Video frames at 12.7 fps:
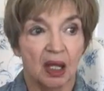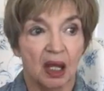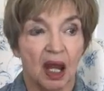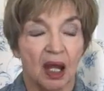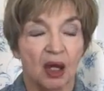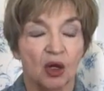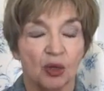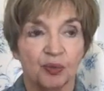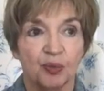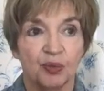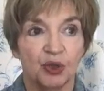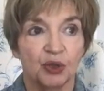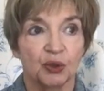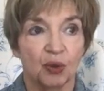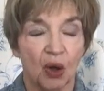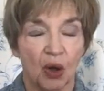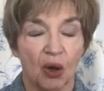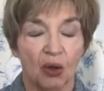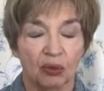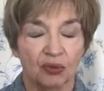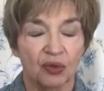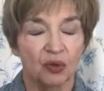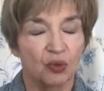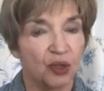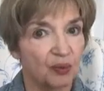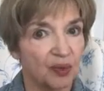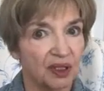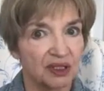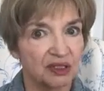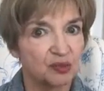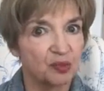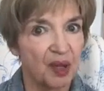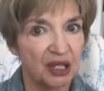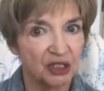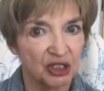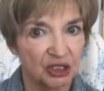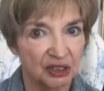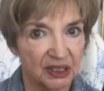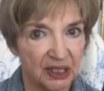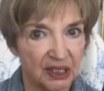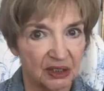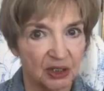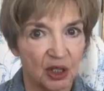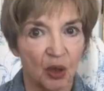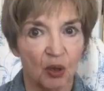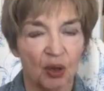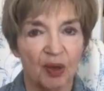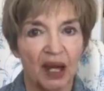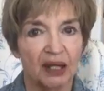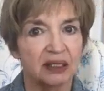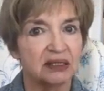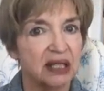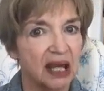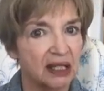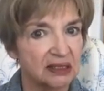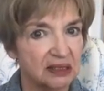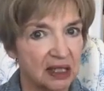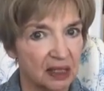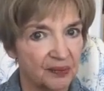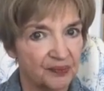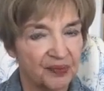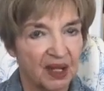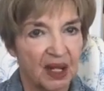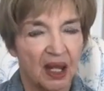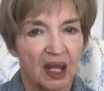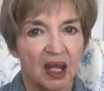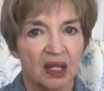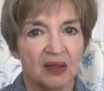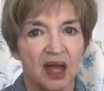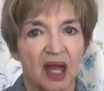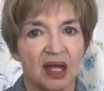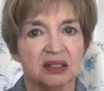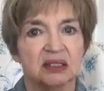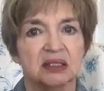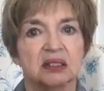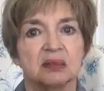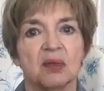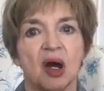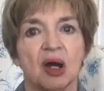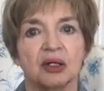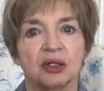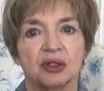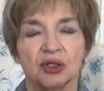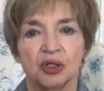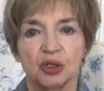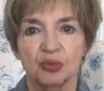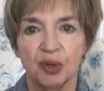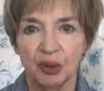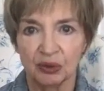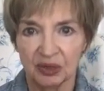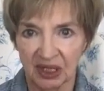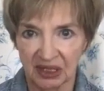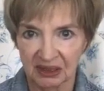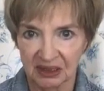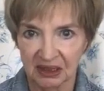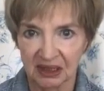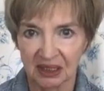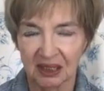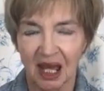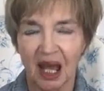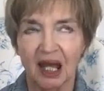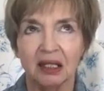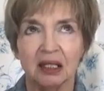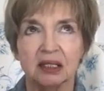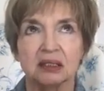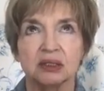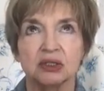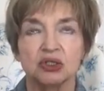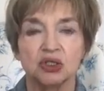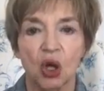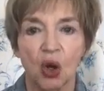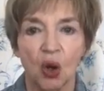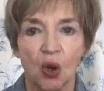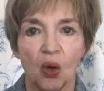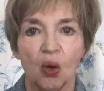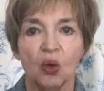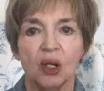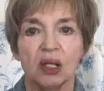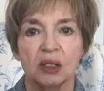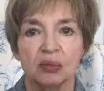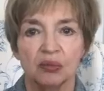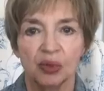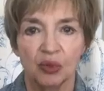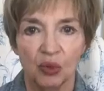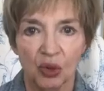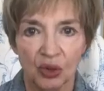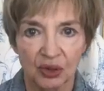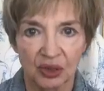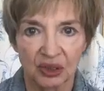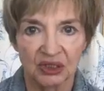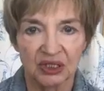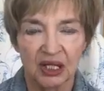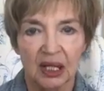I hope you all, you women especially, know about a DEXA, and that's to monitor your bone density. That is so important.